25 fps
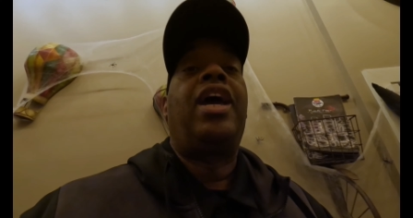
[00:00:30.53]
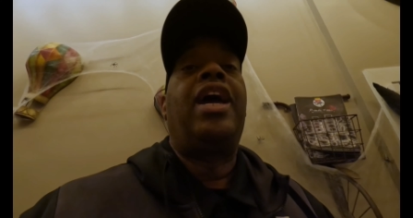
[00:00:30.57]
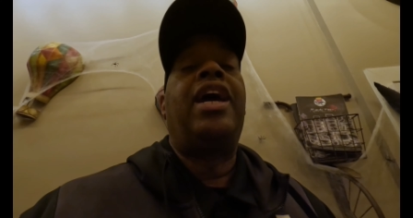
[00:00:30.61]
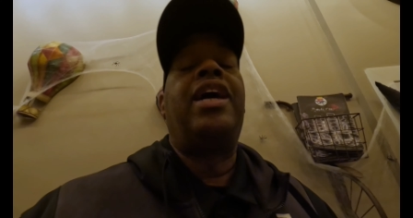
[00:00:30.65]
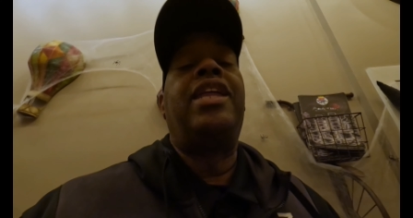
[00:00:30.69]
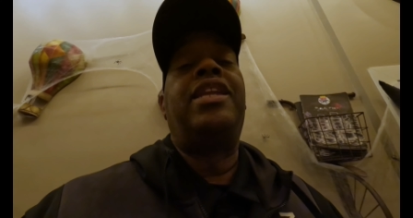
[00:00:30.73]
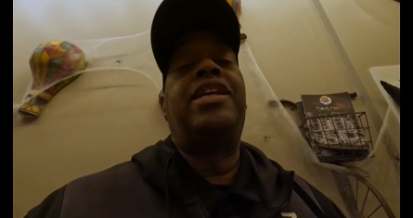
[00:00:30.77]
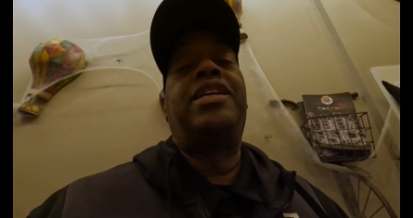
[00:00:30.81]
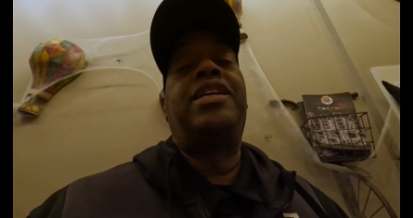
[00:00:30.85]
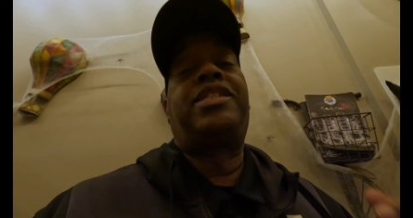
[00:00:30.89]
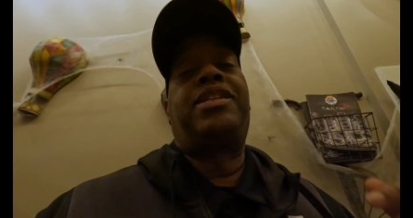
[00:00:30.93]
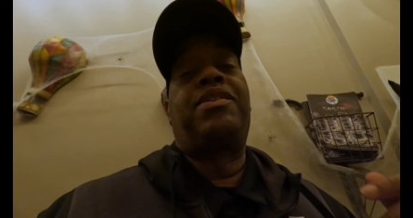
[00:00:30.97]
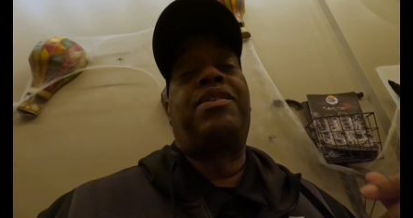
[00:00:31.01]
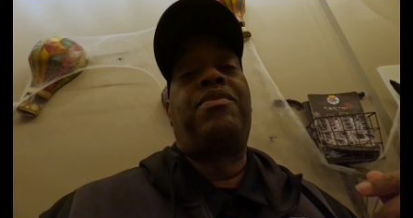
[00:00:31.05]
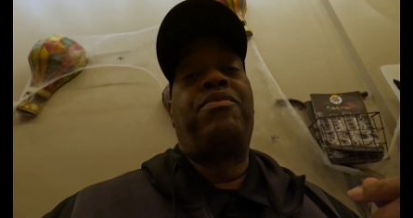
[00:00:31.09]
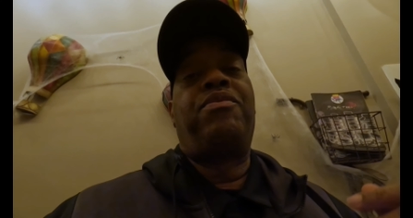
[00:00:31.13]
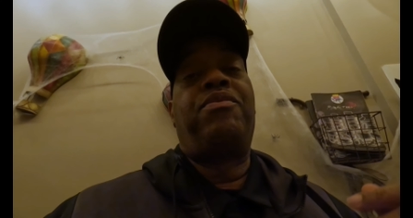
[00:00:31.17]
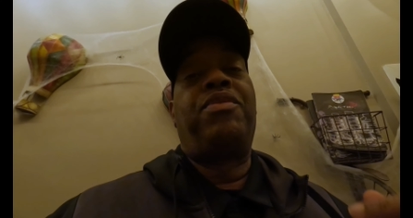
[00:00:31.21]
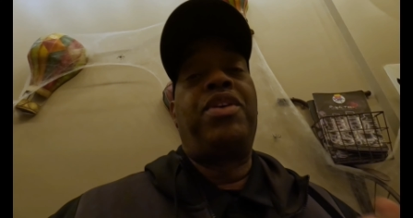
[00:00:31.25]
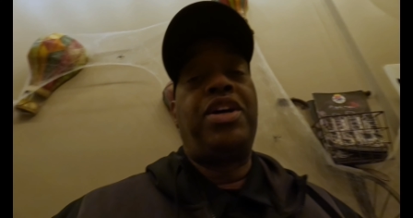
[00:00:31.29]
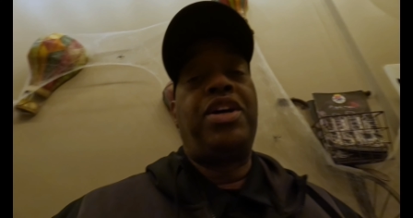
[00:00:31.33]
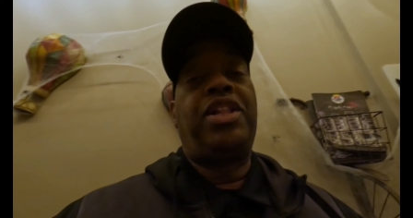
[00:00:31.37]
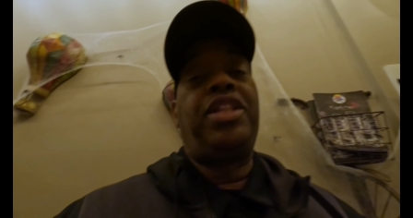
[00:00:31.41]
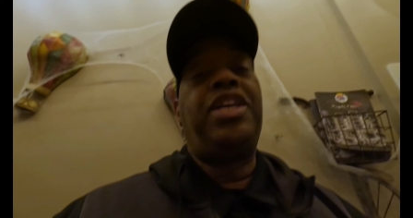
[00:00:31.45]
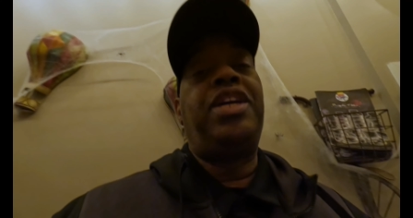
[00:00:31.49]
And there's some
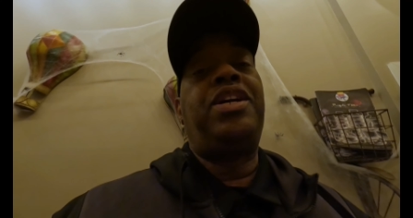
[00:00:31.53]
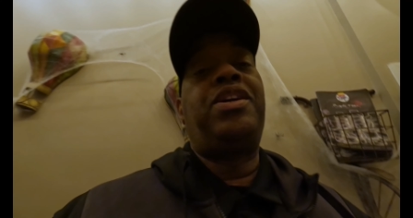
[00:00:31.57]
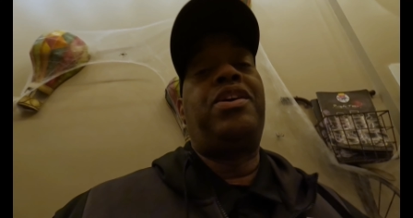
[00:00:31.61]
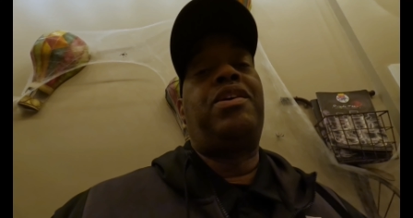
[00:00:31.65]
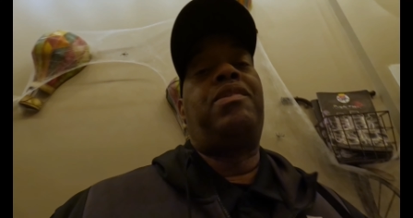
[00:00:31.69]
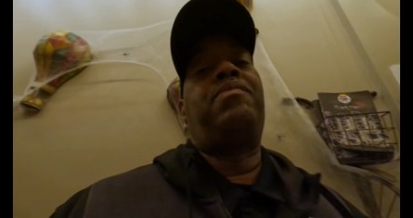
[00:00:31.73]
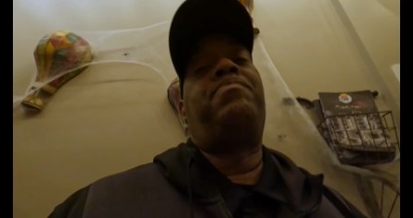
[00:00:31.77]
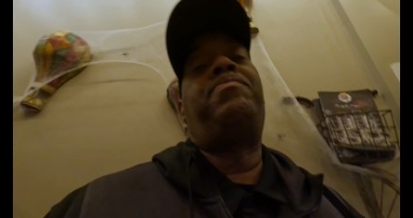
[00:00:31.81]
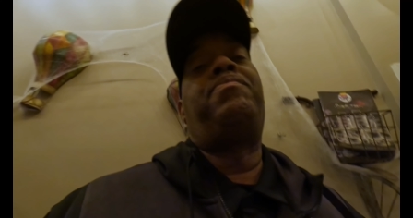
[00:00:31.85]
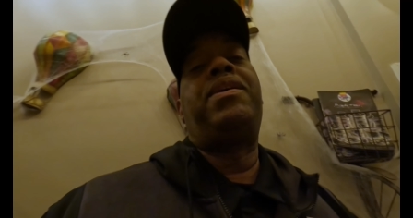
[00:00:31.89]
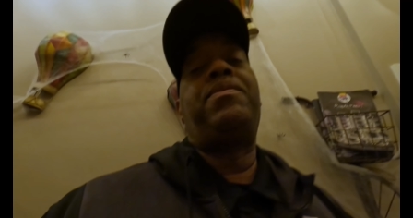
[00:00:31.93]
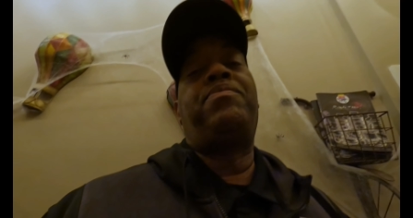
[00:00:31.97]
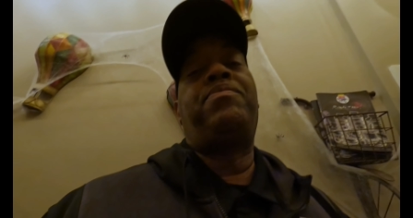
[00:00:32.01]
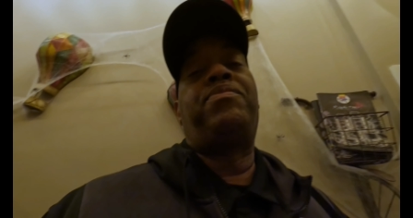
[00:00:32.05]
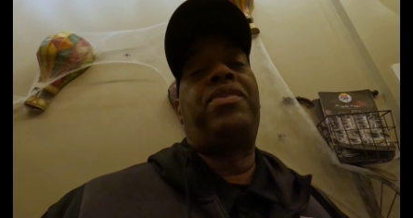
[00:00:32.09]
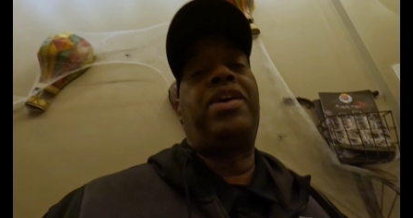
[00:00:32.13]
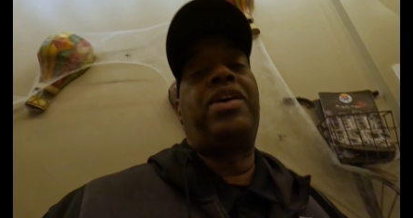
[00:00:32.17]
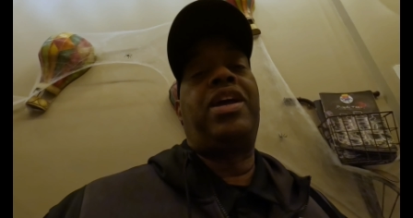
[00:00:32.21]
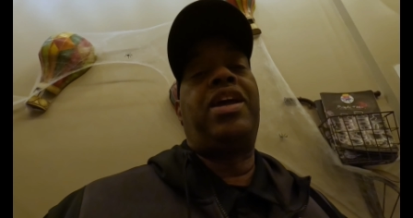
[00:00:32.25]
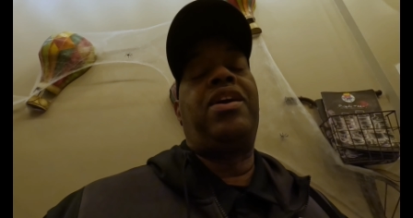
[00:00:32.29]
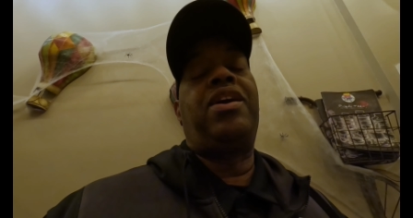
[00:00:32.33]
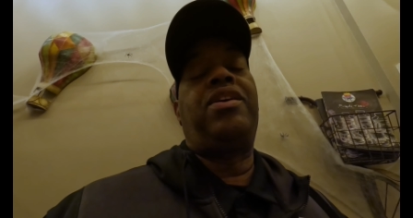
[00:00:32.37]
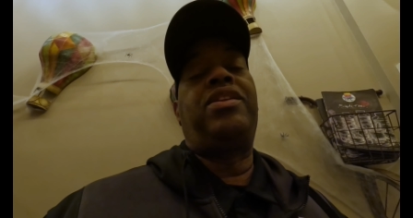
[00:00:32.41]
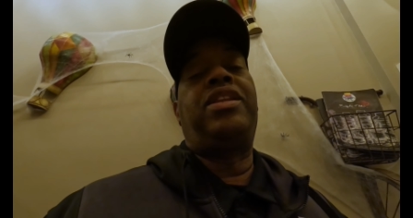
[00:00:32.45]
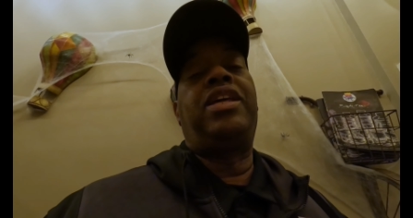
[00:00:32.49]
really good people
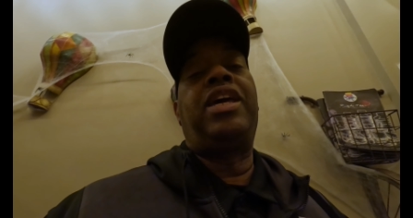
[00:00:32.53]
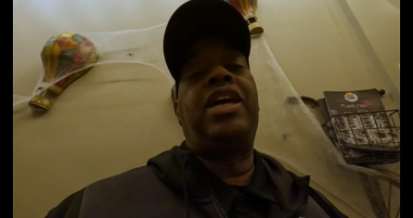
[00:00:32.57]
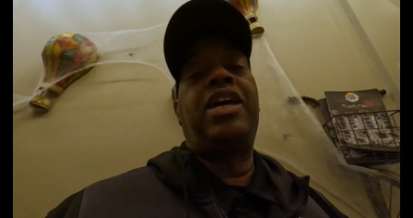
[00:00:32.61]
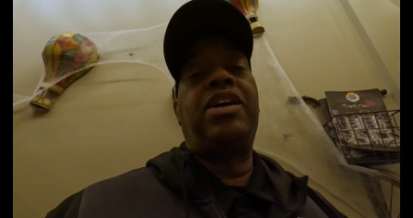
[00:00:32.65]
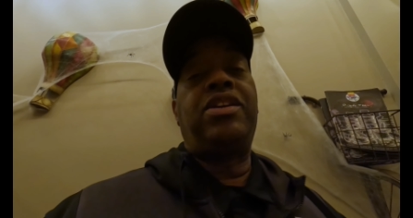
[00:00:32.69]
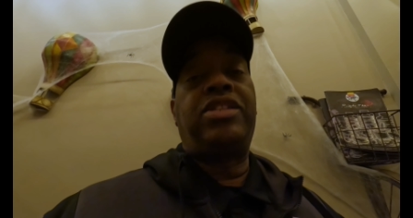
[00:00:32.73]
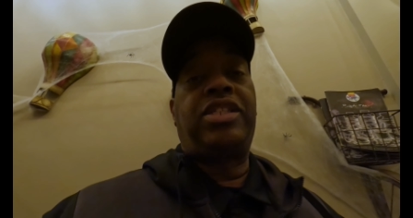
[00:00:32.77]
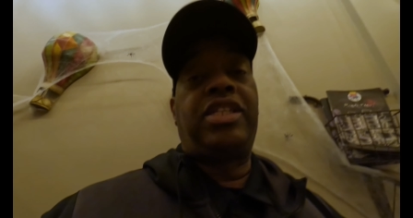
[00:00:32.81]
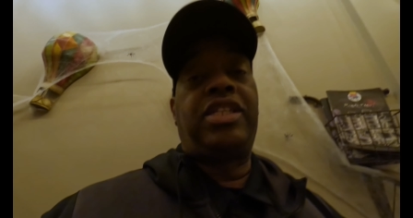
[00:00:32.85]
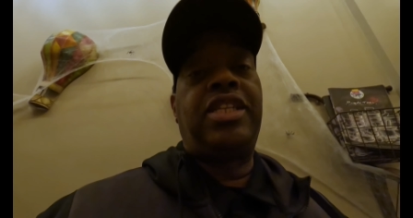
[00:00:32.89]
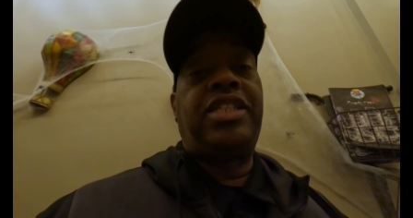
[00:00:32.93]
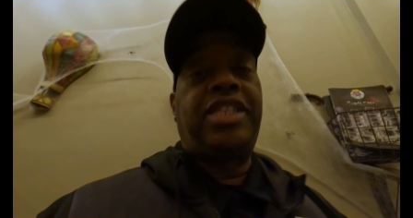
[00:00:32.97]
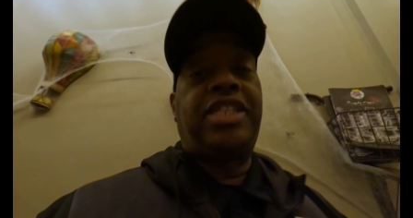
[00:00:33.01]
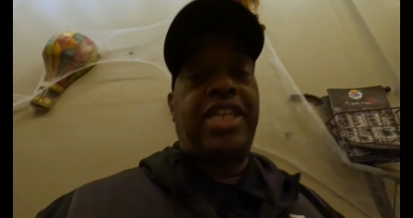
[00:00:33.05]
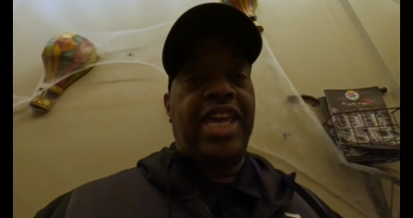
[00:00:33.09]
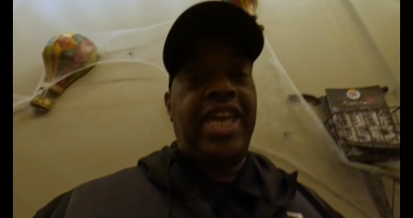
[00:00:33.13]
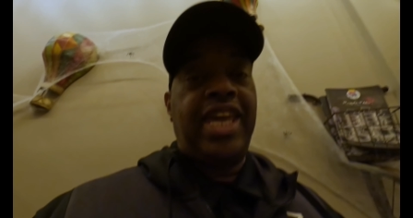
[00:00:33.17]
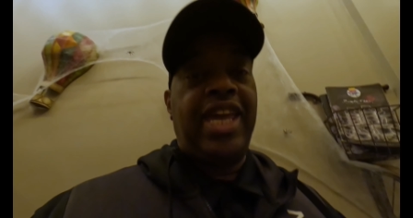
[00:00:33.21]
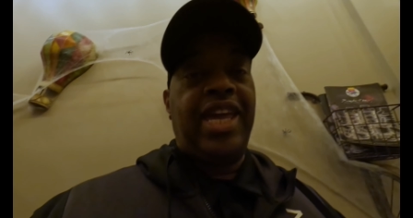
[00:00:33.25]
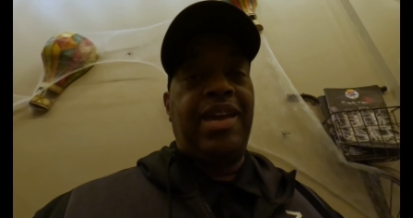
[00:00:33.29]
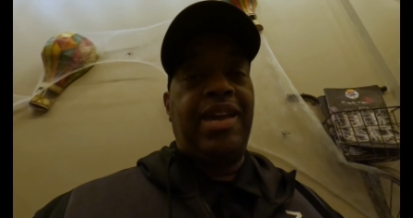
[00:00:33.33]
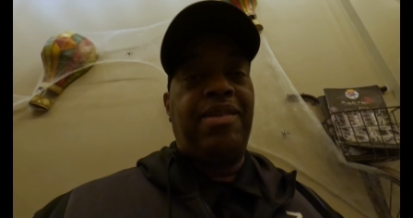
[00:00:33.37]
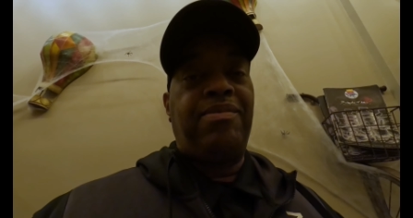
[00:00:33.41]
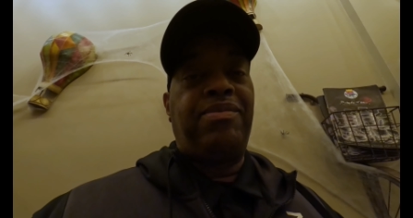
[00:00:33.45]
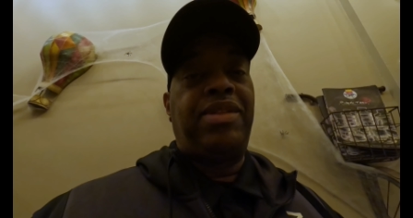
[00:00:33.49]
here. Here's the
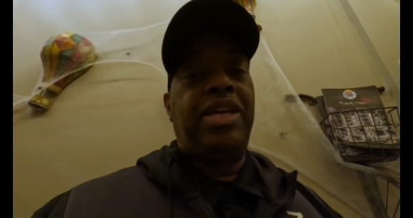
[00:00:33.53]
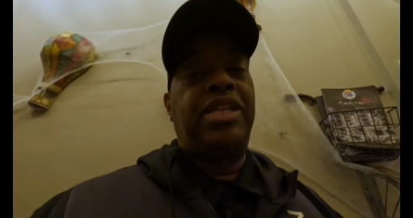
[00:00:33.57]
team.